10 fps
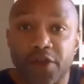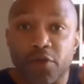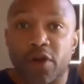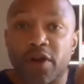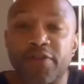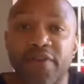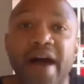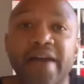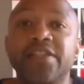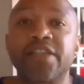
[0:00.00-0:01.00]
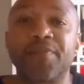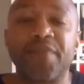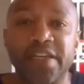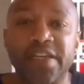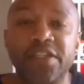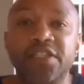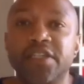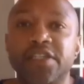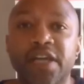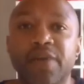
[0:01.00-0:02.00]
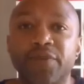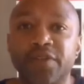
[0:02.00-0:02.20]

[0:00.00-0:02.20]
you're going to find something in this discomfort